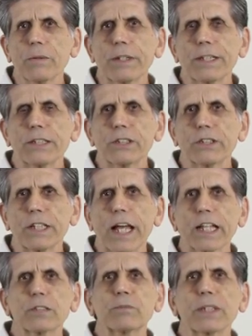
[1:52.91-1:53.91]
his
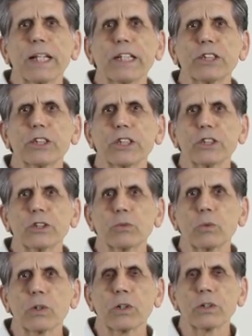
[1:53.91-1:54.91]
explanations
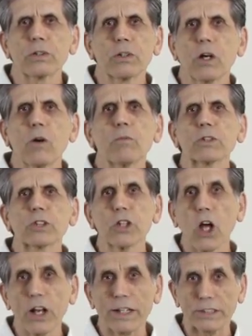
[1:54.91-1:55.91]
were almost
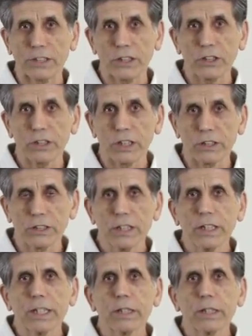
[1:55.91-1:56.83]
non-existent.